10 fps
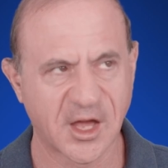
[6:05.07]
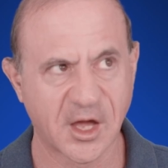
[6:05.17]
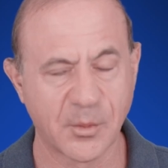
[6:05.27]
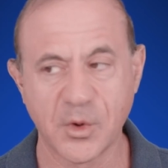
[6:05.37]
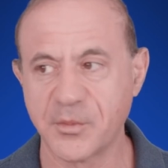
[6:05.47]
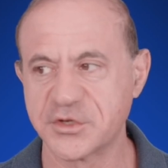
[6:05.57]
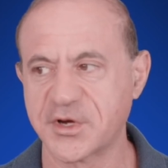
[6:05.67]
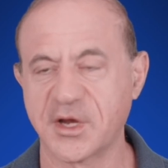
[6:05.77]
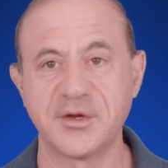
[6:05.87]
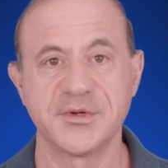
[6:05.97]
and what we're
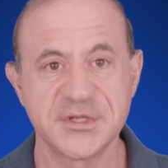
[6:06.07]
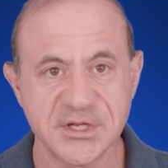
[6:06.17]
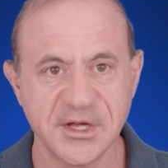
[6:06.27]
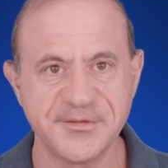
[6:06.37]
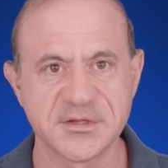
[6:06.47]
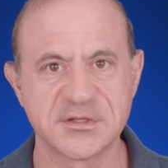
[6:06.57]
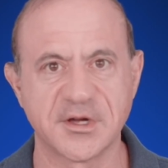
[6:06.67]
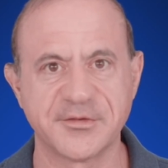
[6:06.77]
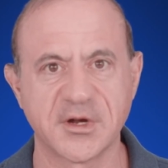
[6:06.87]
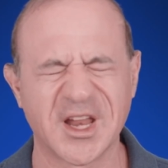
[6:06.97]
trying to achieve is
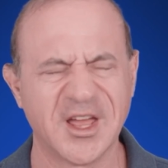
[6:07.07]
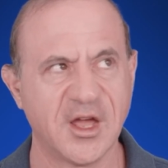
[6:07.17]
different,